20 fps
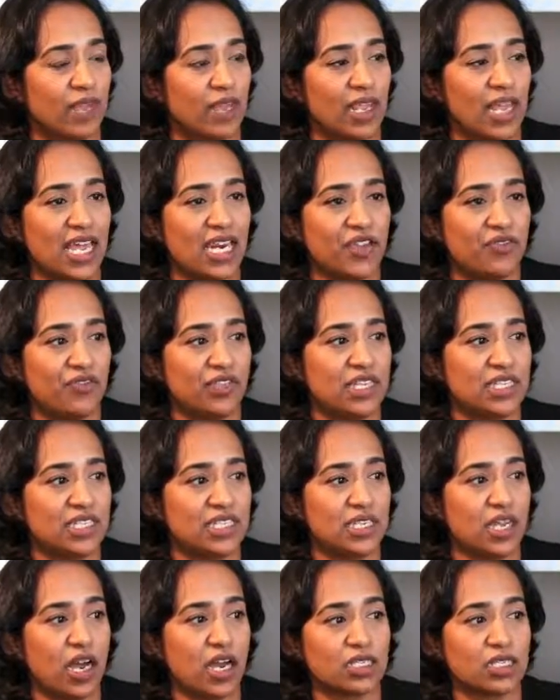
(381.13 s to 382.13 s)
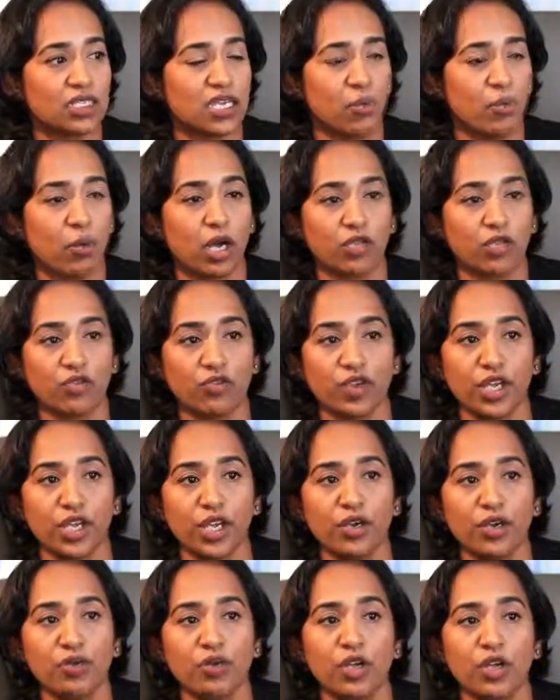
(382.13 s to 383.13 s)
And if these dots are bothering
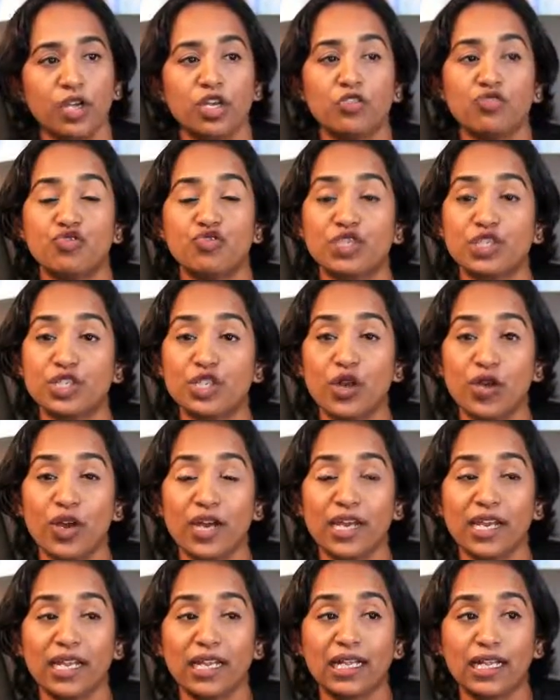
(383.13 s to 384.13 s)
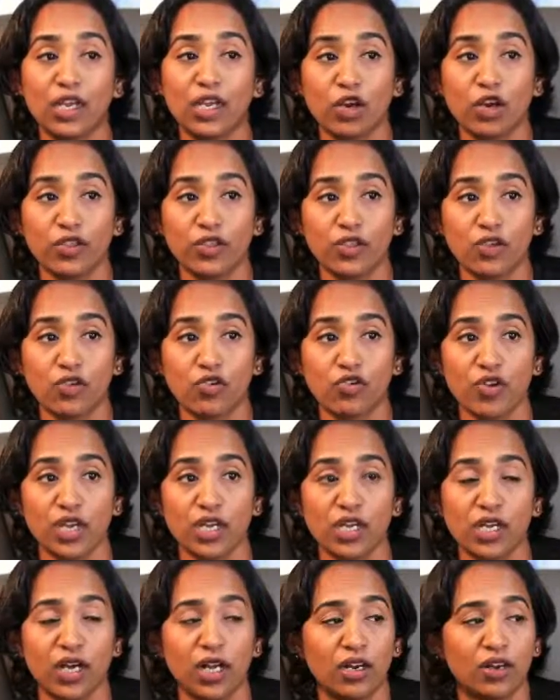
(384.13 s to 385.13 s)
you, just go ahead and click on the green
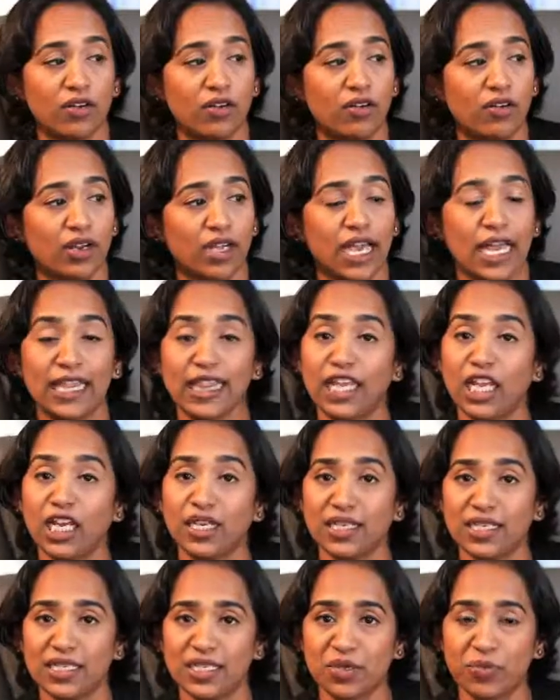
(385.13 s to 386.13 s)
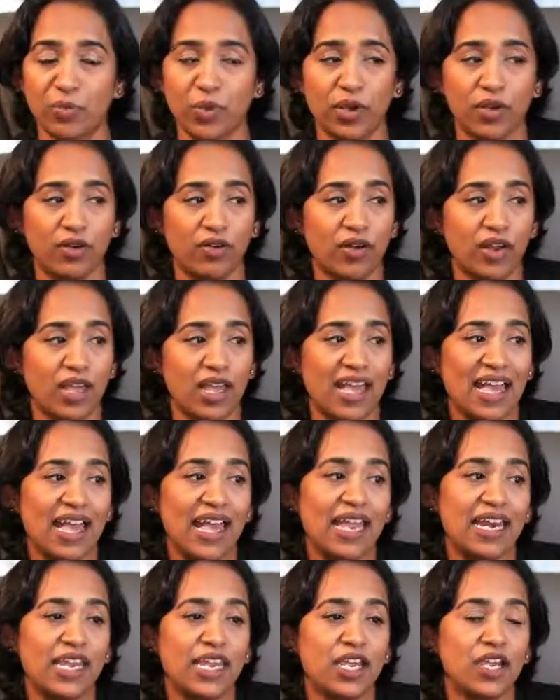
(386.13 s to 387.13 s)
color and they'll disappear.
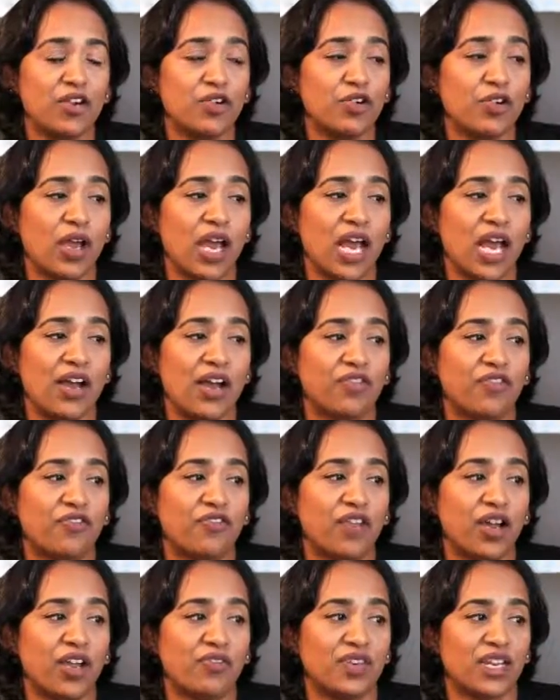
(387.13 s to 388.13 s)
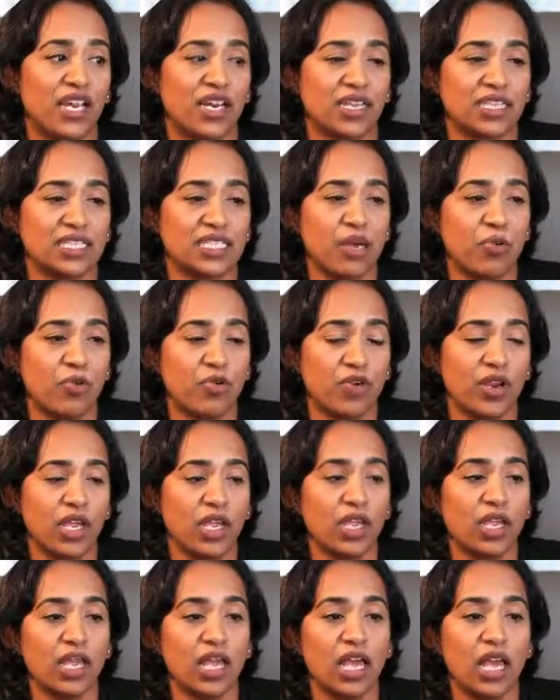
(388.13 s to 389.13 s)
And here you have the 5 data
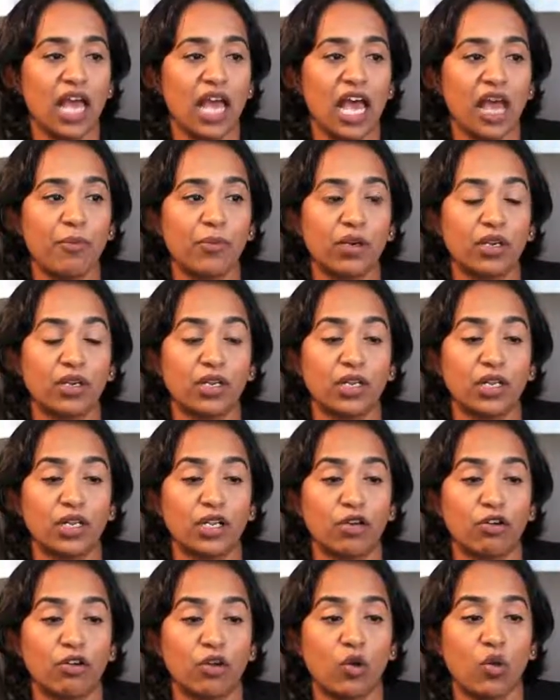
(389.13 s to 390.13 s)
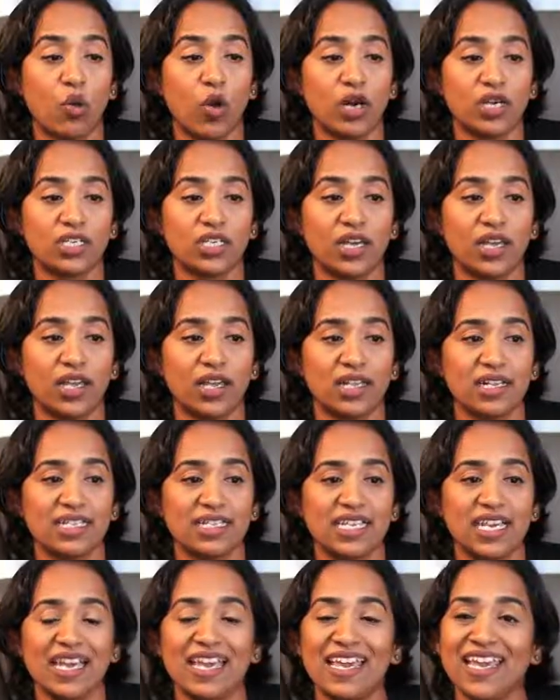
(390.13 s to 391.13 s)
summary. I'm going to click on
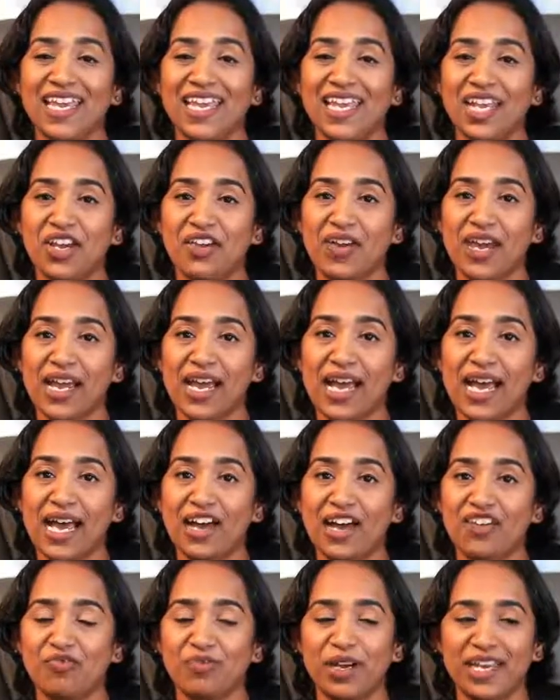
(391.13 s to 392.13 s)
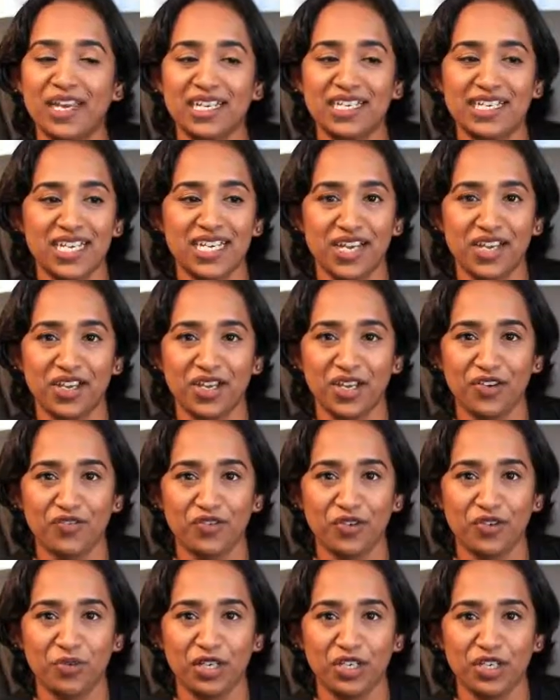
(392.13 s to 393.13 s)
quartiles. Here I have my entire
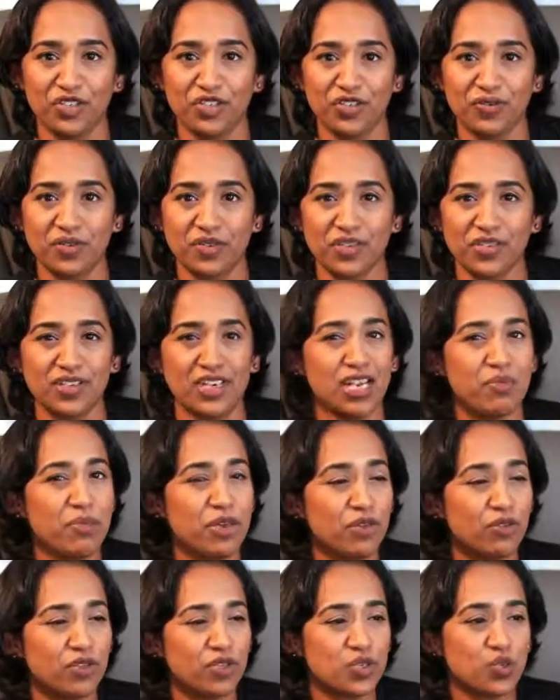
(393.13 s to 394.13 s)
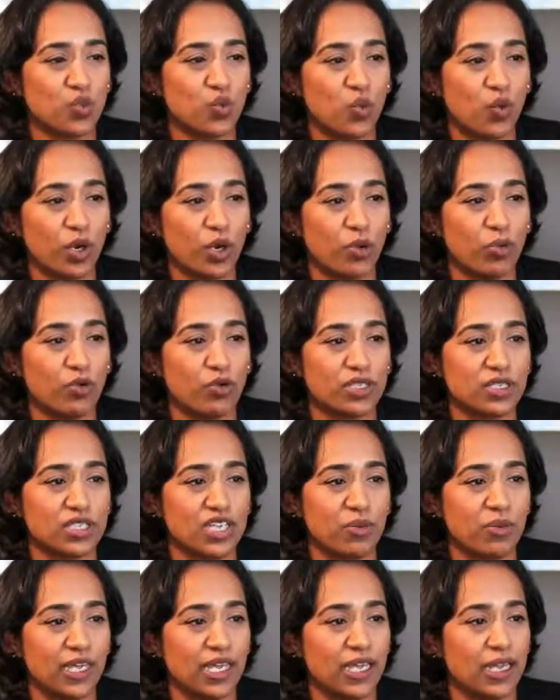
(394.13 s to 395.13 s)
information. So let me do this one more
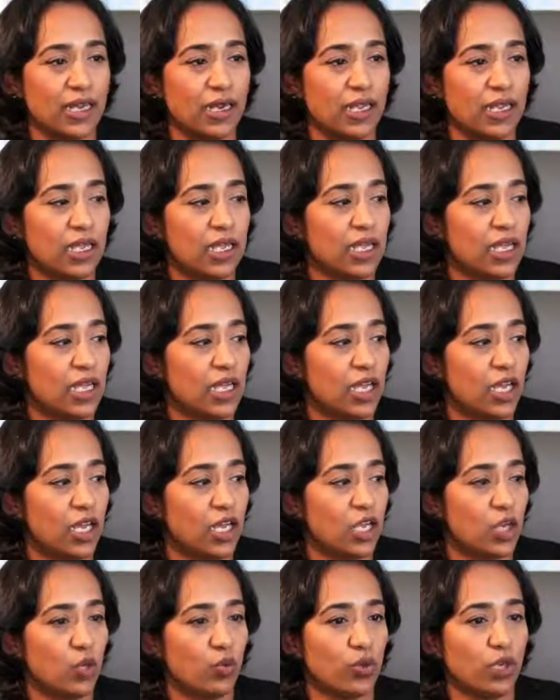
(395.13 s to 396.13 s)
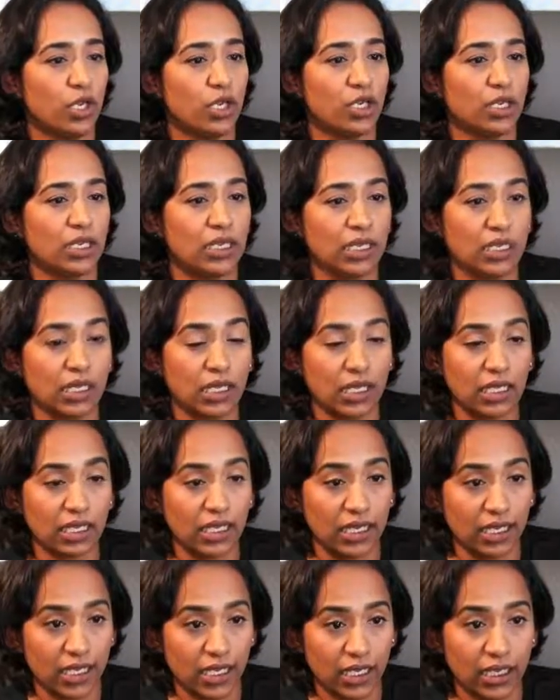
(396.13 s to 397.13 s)
time again. You will
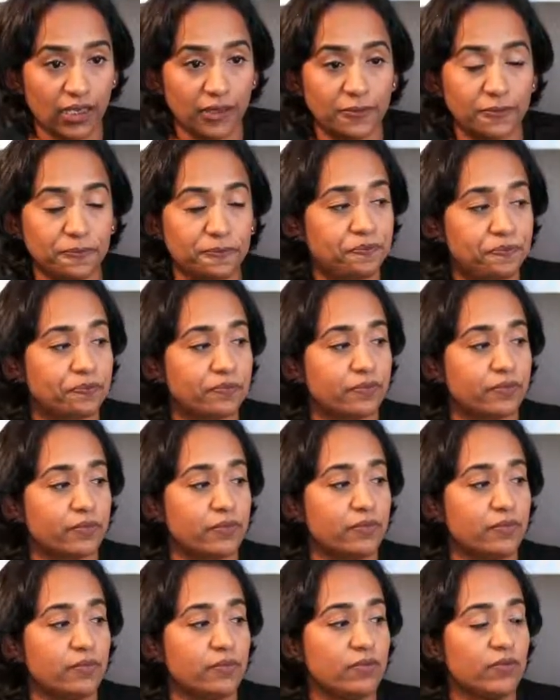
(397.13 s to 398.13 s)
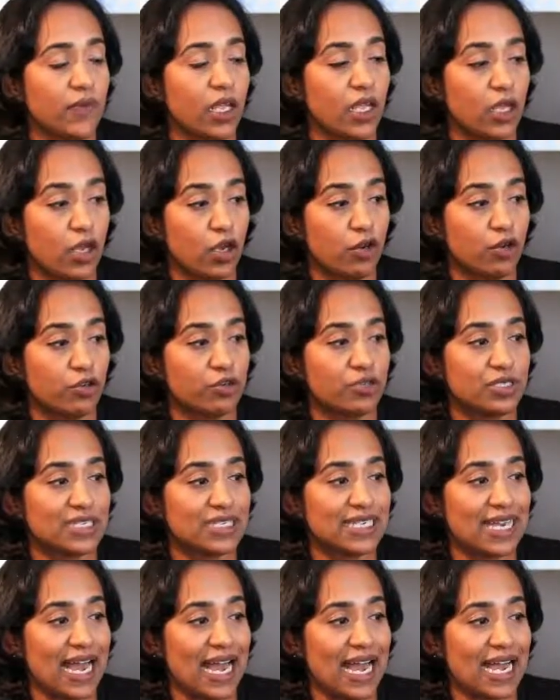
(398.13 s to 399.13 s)
click, go to
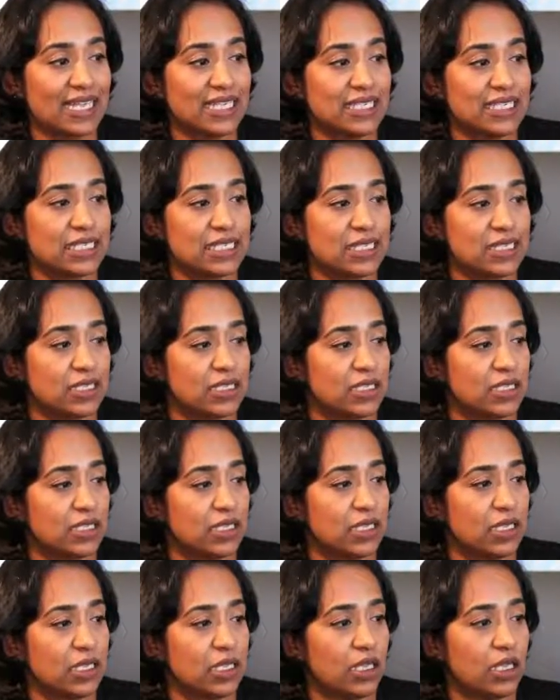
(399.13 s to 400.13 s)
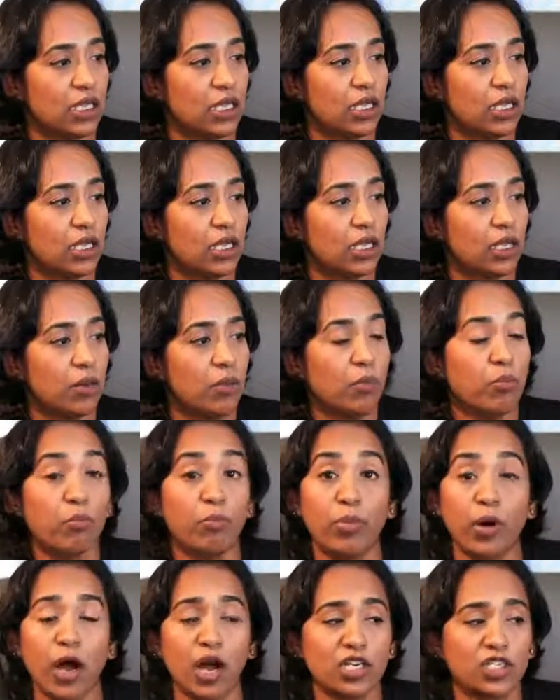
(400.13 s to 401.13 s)
stats,
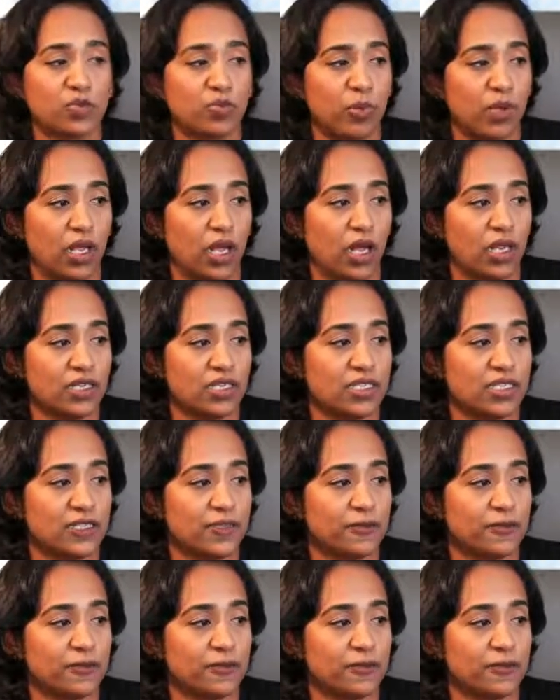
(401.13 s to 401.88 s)
box plot.